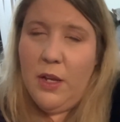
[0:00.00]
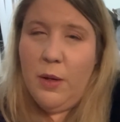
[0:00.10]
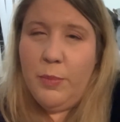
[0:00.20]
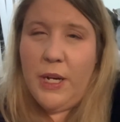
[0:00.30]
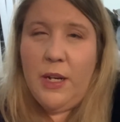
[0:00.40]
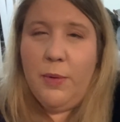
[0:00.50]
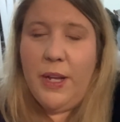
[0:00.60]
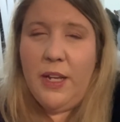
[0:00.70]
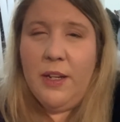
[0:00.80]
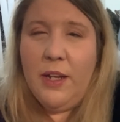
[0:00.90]
But
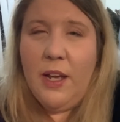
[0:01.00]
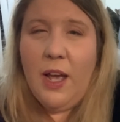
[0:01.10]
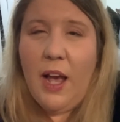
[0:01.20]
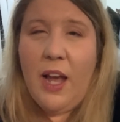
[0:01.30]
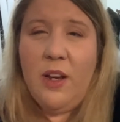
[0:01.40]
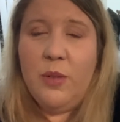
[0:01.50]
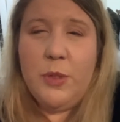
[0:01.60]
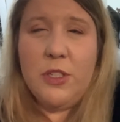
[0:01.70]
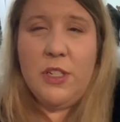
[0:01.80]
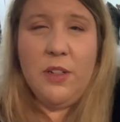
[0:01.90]
anyway, I hope
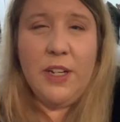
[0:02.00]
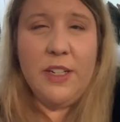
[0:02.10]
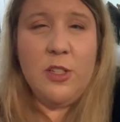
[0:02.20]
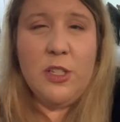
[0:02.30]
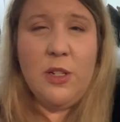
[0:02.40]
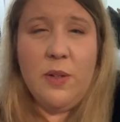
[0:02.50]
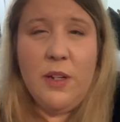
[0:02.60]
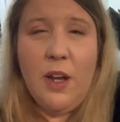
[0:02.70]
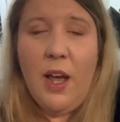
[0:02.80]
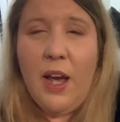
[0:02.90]
to see you guys soon.
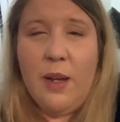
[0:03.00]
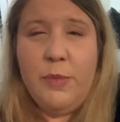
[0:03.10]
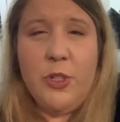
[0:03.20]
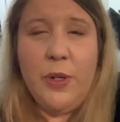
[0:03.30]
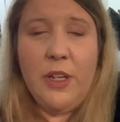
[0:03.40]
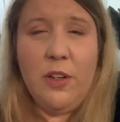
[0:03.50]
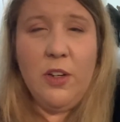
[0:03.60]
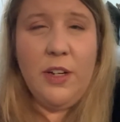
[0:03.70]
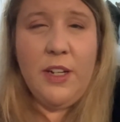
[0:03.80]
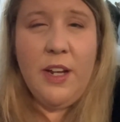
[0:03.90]
I'm doing
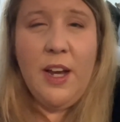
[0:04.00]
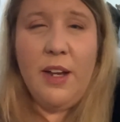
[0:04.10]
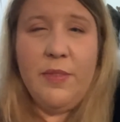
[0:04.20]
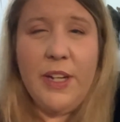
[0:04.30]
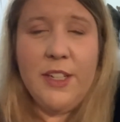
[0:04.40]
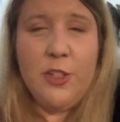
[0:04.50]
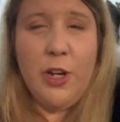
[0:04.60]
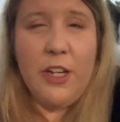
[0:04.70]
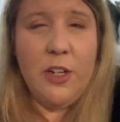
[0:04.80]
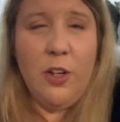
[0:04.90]
good. I've not
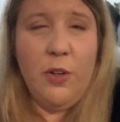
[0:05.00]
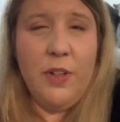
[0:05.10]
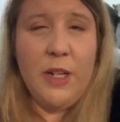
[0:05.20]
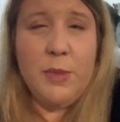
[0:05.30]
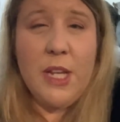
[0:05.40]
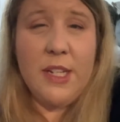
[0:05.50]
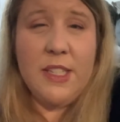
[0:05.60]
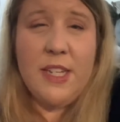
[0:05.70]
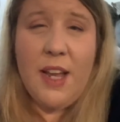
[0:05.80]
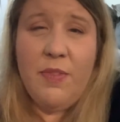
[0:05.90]
contracted COVID. I'm staying
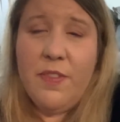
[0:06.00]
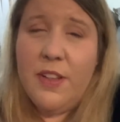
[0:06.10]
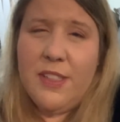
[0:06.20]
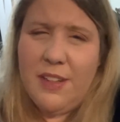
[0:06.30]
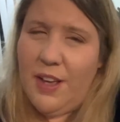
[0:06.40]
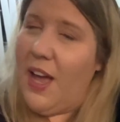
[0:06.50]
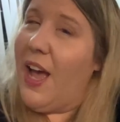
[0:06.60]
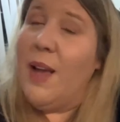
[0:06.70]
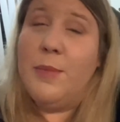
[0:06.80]
safe. I